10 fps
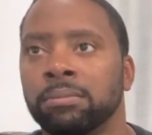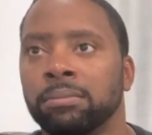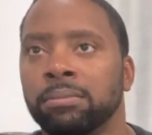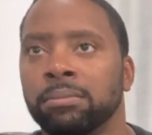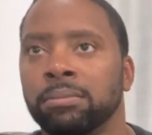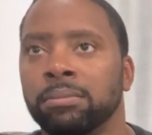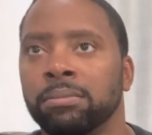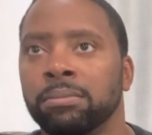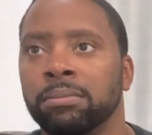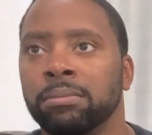
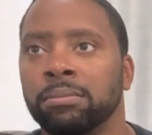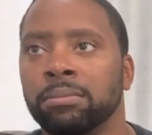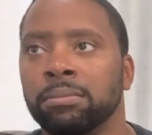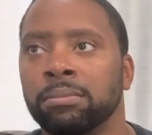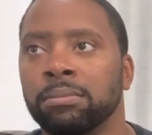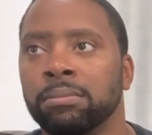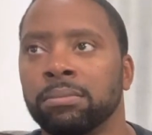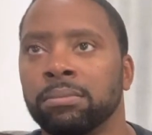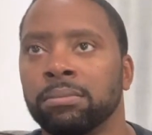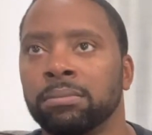
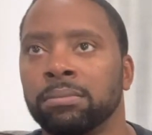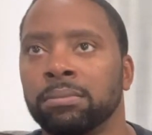(silent)